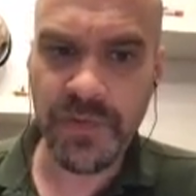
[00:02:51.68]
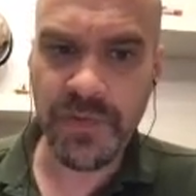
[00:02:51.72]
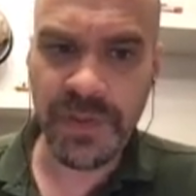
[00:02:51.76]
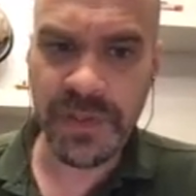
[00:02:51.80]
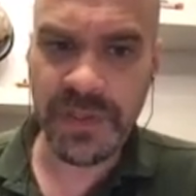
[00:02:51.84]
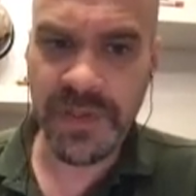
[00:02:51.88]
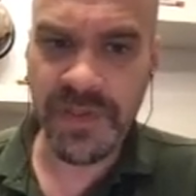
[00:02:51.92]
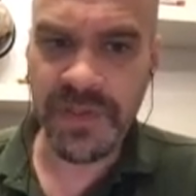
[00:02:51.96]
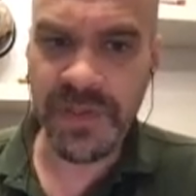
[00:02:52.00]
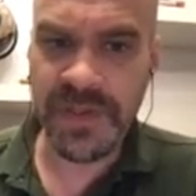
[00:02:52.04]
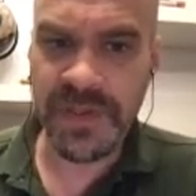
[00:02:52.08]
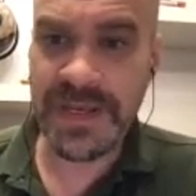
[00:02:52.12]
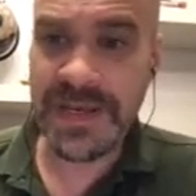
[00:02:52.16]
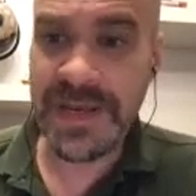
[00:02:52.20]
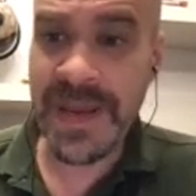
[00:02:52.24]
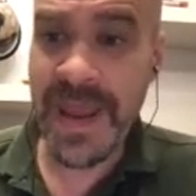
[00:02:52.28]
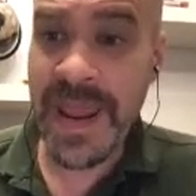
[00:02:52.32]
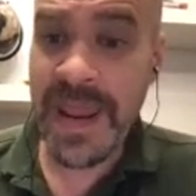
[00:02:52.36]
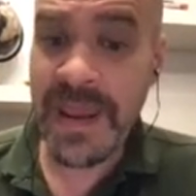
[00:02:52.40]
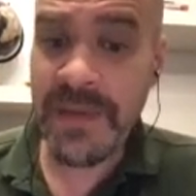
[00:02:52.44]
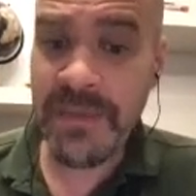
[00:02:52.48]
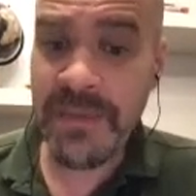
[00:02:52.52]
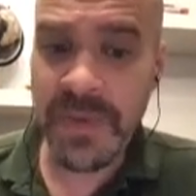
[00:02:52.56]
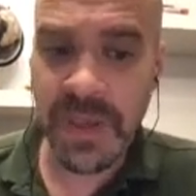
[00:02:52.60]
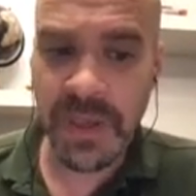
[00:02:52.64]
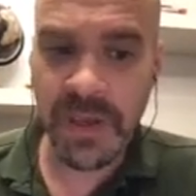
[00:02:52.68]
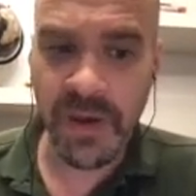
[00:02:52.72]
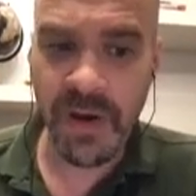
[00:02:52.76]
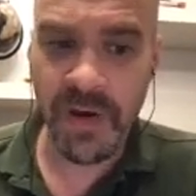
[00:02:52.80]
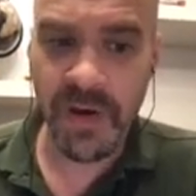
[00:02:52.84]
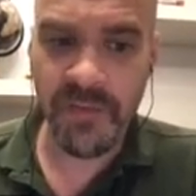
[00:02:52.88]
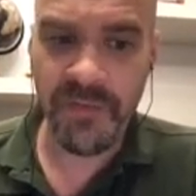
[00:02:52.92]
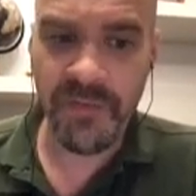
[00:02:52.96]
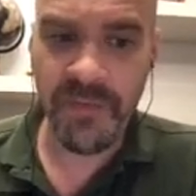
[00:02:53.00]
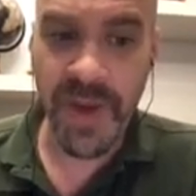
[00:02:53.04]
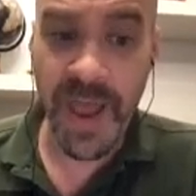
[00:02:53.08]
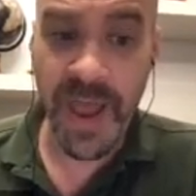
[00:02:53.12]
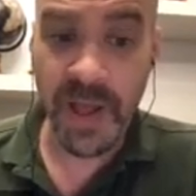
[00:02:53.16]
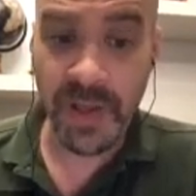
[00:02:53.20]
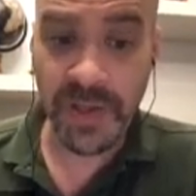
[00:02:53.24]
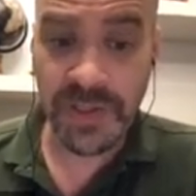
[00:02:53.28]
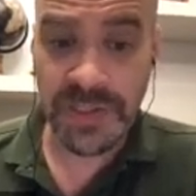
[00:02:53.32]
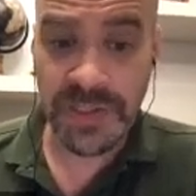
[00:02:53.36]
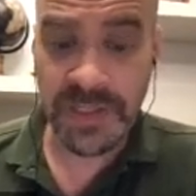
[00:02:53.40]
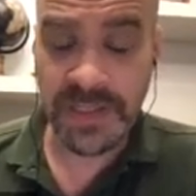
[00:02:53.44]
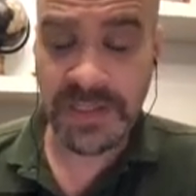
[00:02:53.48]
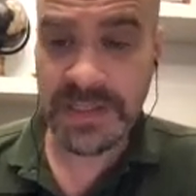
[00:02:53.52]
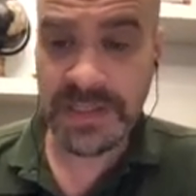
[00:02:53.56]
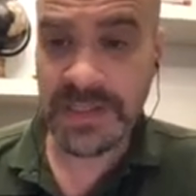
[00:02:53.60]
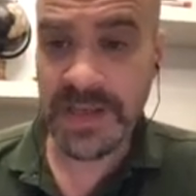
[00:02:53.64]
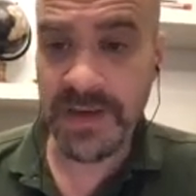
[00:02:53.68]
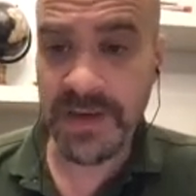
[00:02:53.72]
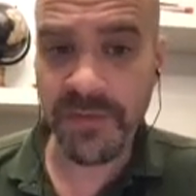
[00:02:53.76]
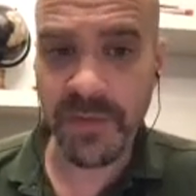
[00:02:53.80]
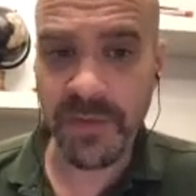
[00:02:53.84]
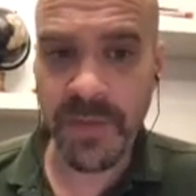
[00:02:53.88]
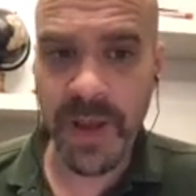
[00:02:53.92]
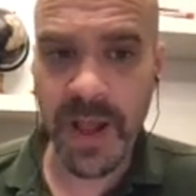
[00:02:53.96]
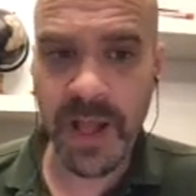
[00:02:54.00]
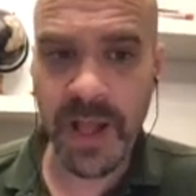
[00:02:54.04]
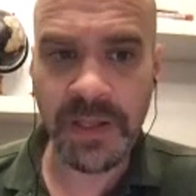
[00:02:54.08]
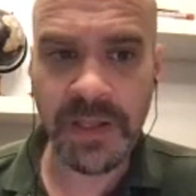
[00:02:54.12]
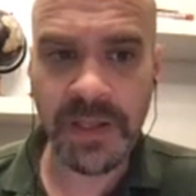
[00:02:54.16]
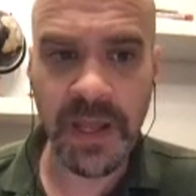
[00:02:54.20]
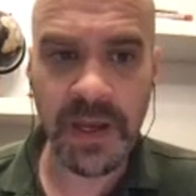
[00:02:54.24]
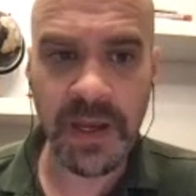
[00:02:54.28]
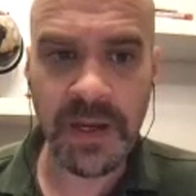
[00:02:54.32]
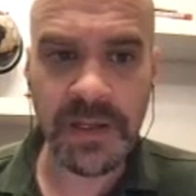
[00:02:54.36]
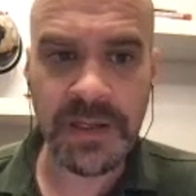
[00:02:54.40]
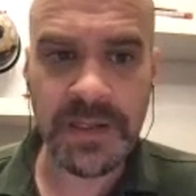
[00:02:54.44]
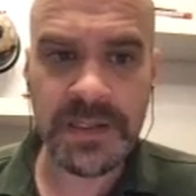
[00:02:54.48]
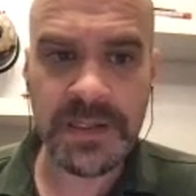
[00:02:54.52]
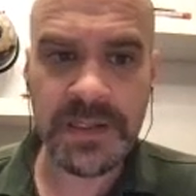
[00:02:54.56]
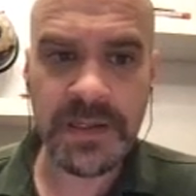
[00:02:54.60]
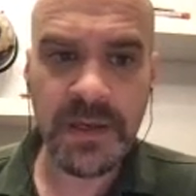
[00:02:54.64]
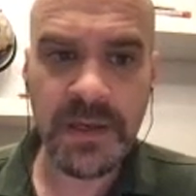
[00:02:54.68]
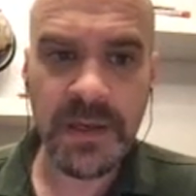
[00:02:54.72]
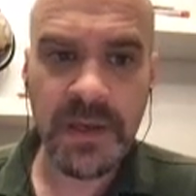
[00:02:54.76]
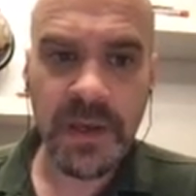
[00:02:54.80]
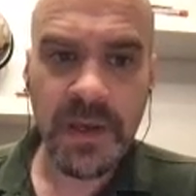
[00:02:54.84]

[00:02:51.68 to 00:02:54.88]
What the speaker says: the naming of myalgic encephalomyelitis,